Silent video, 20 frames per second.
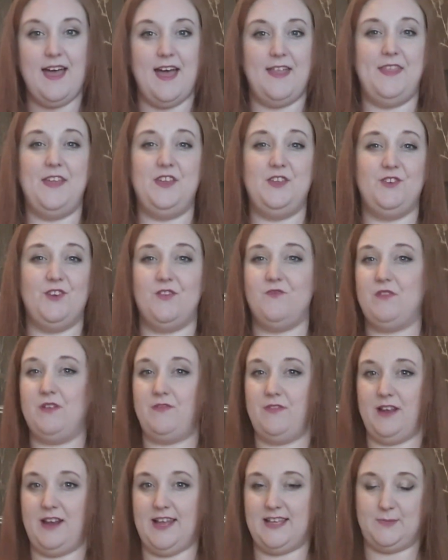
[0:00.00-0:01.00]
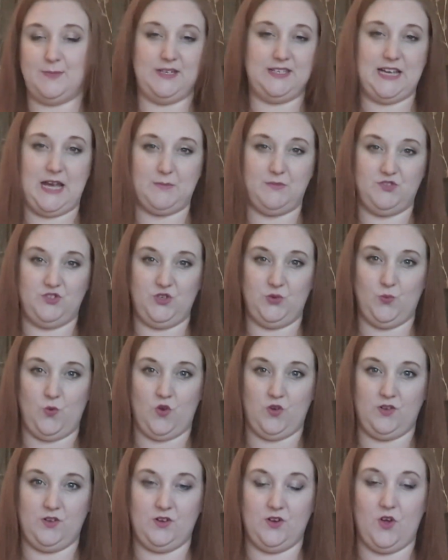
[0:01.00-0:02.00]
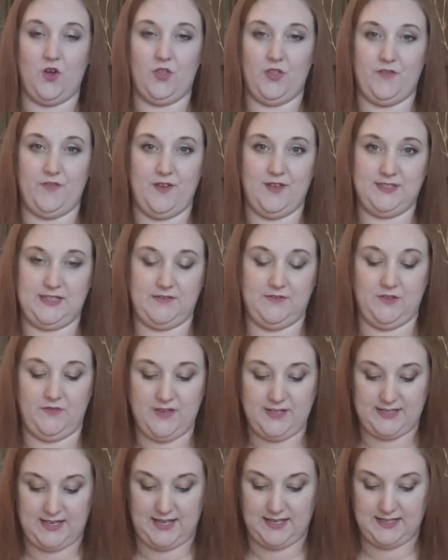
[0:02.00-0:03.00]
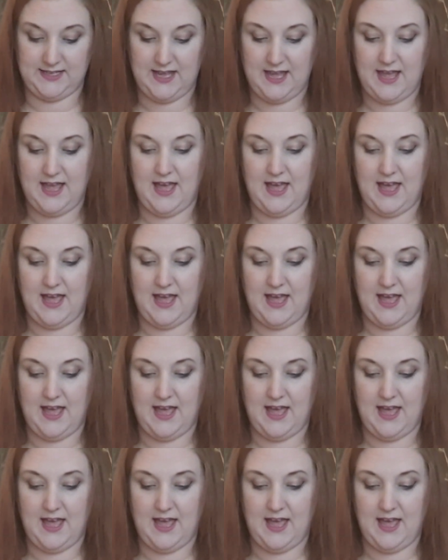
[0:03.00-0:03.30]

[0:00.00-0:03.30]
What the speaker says: and then you can refill it as many times as you want on the first day of your visit,